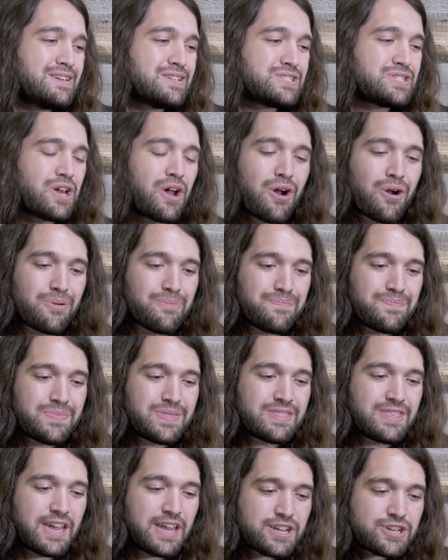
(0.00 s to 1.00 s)
So
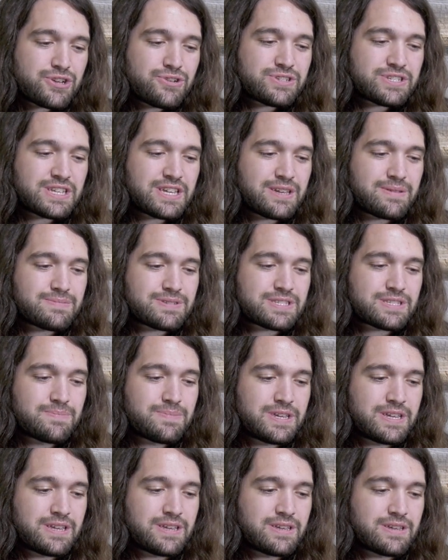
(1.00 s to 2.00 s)
the issue seems to
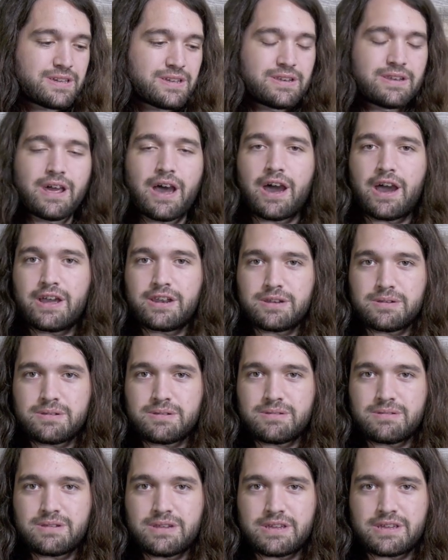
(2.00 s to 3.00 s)
be
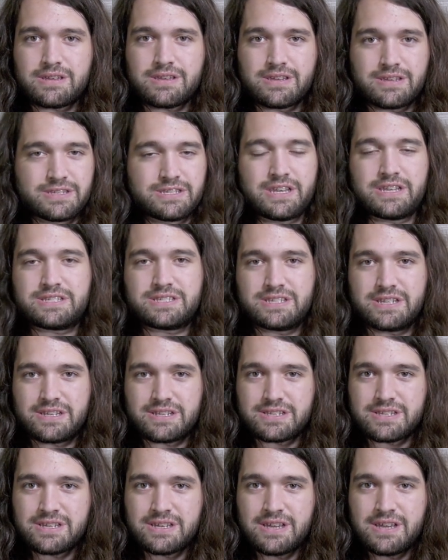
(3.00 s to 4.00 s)

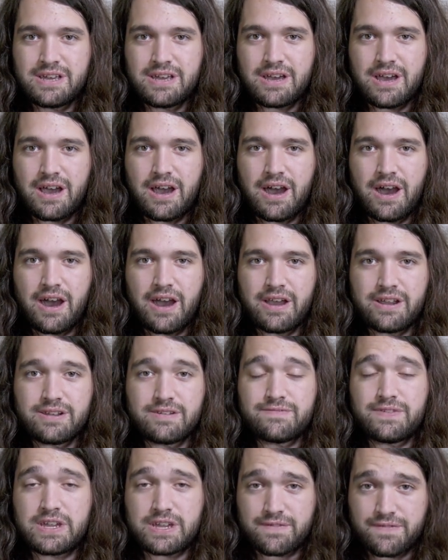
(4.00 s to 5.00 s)
non-existent
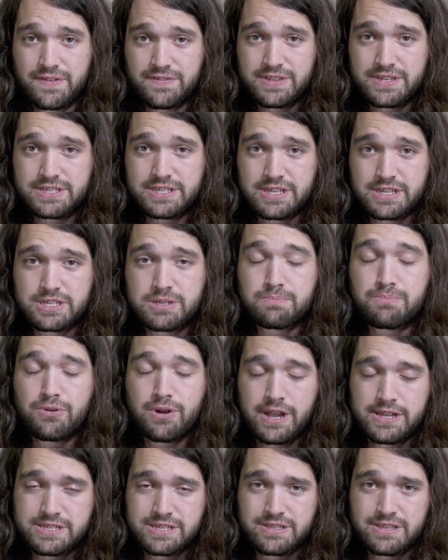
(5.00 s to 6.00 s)
on Vega 56
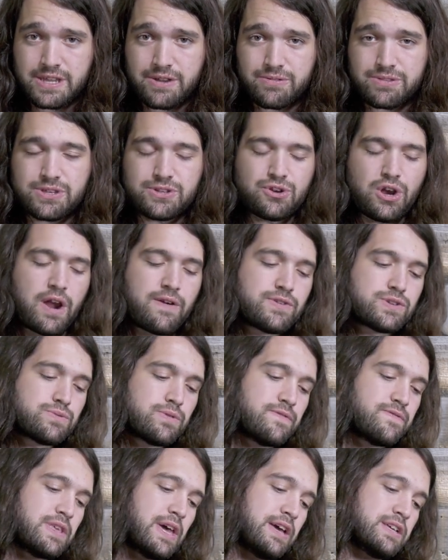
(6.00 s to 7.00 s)
presently with the drivers
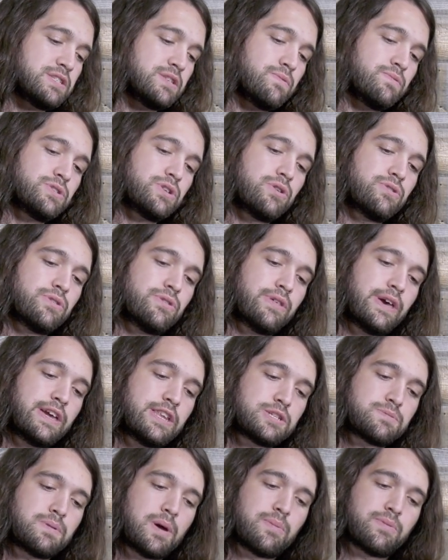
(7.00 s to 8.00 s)
we've tested, which are the
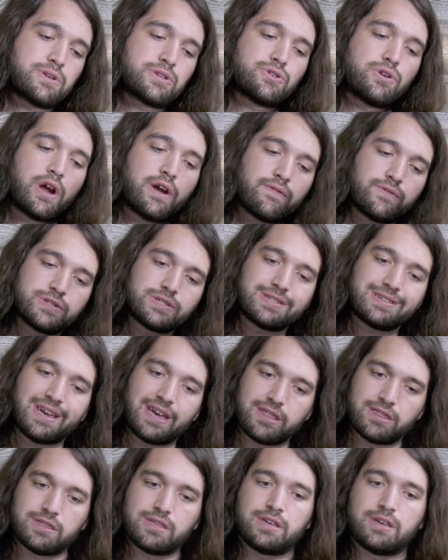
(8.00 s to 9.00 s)
latest public drivers
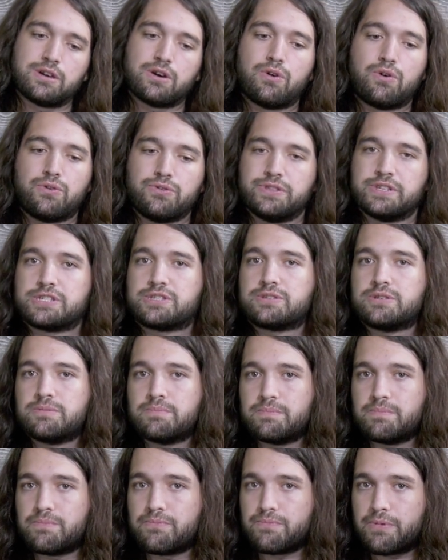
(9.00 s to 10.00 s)
and the oldest
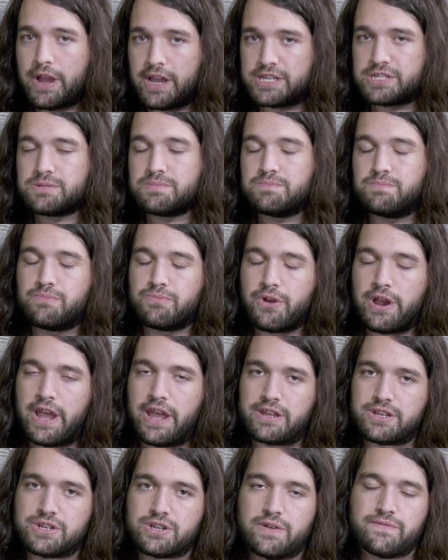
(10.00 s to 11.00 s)
press
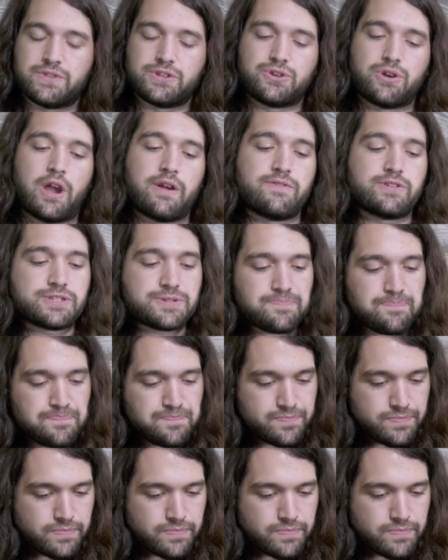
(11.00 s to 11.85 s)
branch of the drivers.